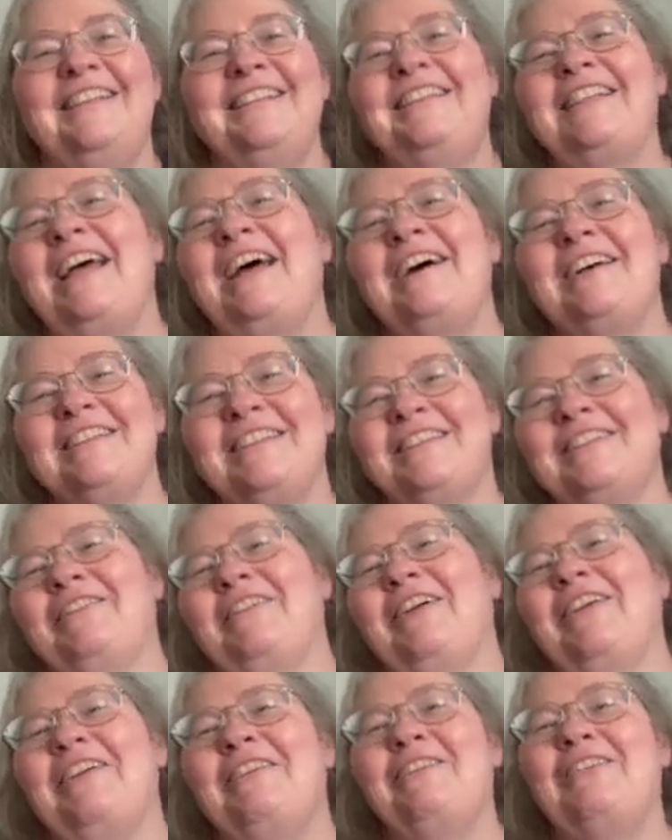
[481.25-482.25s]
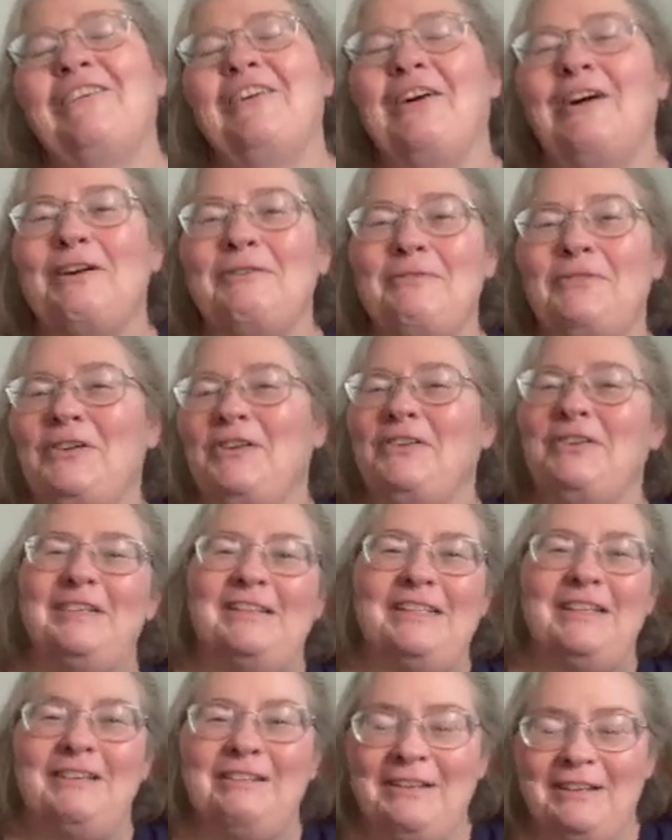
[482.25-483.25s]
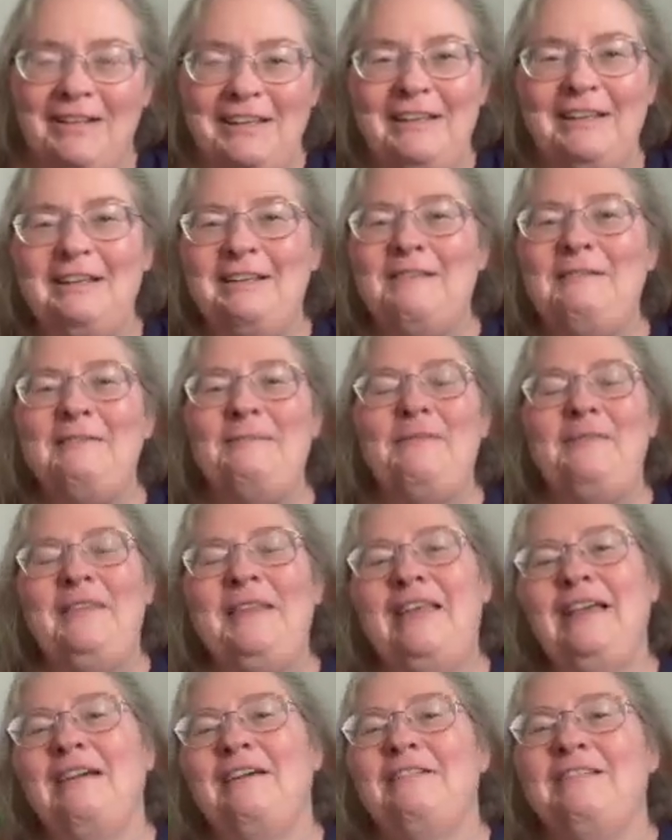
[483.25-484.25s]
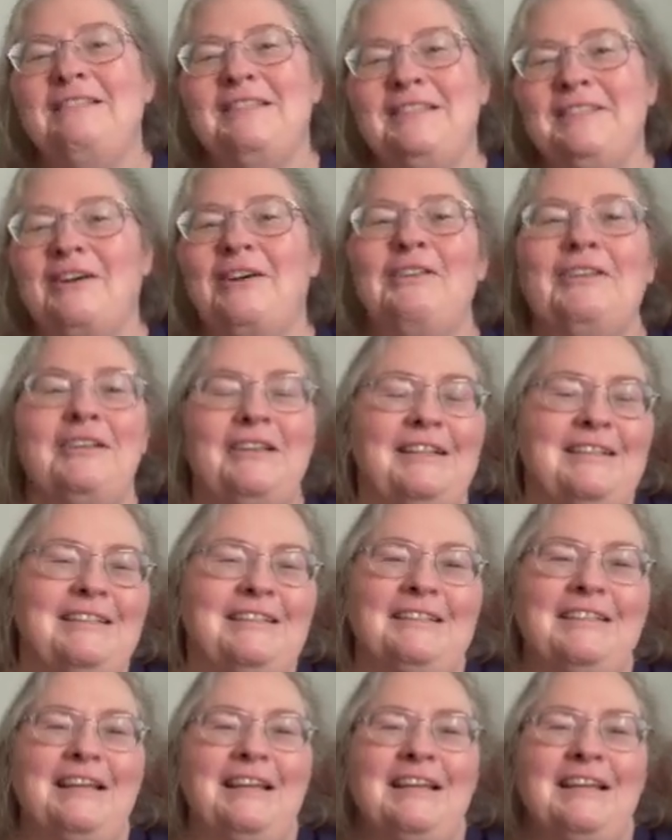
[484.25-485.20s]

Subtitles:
sounds very far, but it's only Scotland.